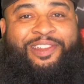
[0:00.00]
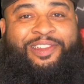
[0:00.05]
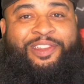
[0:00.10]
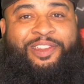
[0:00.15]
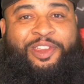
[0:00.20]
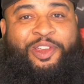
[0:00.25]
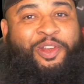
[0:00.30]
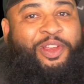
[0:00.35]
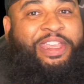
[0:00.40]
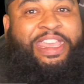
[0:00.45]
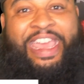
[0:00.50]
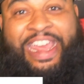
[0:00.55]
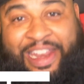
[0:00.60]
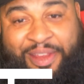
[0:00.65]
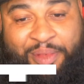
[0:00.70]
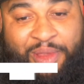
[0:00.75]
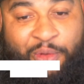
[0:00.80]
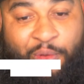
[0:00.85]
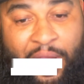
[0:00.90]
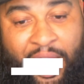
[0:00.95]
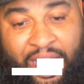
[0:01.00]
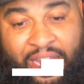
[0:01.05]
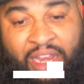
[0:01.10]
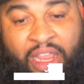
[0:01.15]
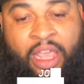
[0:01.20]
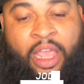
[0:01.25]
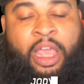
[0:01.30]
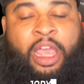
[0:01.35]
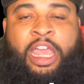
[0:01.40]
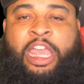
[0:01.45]
you're kidding me, right?
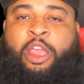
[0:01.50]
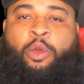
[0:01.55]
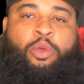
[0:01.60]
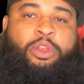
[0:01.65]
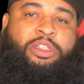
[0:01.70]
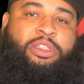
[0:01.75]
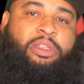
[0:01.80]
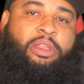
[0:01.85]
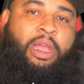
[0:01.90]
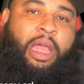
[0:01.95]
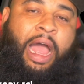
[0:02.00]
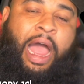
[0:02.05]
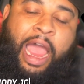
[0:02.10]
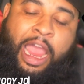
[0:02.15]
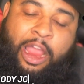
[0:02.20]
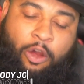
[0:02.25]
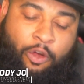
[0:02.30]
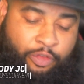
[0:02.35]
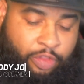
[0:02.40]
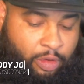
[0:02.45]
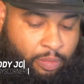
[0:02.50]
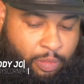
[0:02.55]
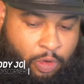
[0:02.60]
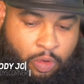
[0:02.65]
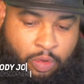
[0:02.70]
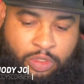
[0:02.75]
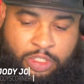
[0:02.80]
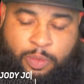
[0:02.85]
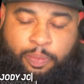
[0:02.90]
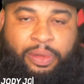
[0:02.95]
He was high over the
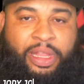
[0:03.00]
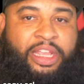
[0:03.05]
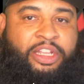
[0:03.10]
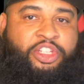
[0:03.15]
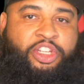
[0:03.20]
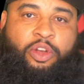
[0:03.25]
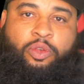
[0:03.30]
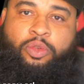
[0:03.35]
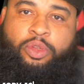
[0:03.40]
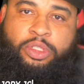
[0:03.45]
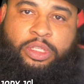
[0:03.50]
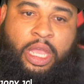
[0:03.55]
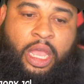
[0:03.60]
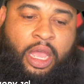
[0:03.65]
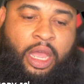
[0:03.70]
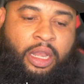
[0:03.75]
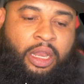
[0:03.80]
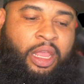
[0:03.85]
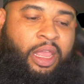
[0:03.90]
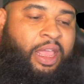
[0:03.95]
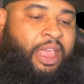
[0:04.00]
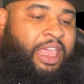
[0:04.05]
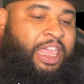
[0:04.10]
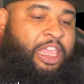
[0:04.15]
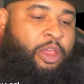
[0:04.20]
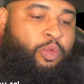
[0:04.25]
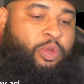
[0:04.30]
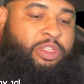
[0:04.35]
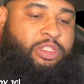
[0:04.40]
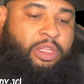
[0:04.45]
moon to play General Zod. He
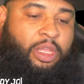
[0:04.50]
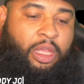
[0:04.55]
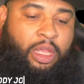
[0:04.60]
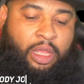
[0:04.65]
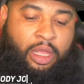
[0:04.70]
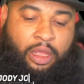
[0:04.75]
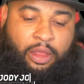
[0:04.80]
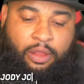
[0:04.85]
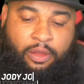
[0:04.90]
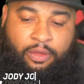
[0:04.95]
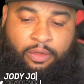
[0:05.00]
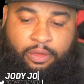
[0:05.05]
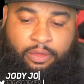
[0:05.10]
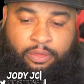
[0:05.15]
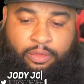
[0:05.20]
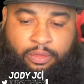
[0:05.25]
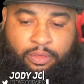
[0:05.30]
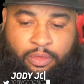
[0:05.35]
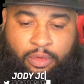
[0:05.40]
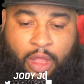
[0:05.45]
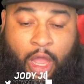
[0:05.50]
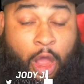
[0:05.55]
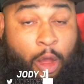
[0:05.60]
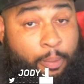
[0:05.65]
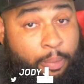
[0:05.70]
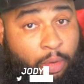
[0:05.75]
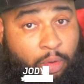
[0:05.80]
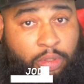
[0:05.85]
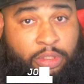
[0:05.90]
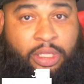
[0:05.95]
was uh,
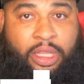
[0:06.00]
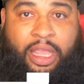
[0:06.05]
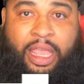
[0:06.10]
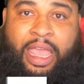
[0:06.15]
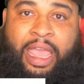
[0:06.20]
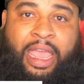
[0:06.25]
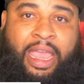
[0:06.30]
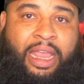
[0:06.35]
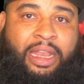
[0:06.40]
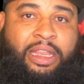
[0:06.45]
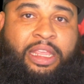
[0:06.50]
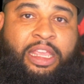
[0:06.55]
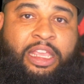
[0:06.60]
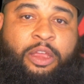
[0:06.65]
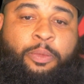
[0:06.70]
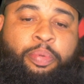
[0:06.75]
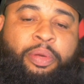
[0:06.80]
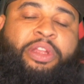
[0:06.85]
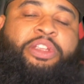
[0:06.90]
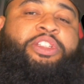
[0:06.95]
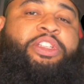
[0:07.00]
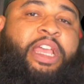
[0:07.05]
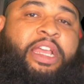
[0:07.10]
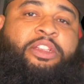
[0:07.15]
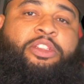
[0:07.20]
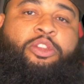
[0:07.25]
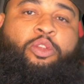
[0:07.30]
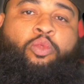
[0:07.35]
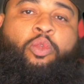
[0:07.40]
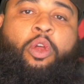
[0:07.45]
humbled and he appreciates
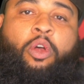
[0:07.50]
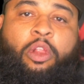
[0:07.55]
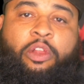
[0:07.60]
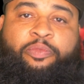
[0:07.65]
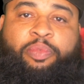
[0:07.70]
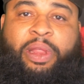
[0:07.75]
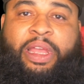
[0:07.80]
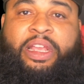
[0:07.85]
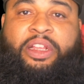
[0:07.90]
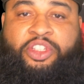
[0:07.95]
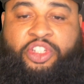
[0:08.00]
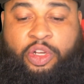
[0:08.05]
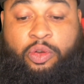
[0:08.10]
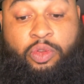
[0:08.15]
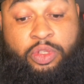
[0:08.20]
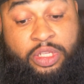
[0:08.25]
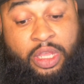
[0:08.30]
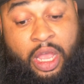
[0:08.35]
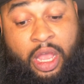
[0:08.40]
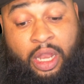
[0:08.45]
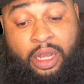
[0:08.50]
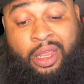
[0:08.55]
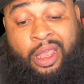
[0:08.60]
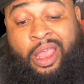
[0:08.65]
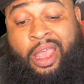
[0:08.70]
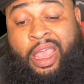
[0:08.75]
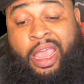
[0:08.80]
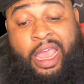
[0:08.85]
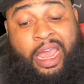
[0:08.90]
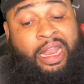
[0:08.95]
the role of playing General Zod.
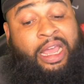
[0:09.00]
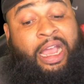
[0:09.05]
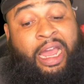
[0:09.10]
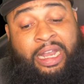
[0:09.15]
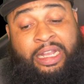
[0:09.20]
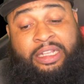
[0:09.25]
And I got to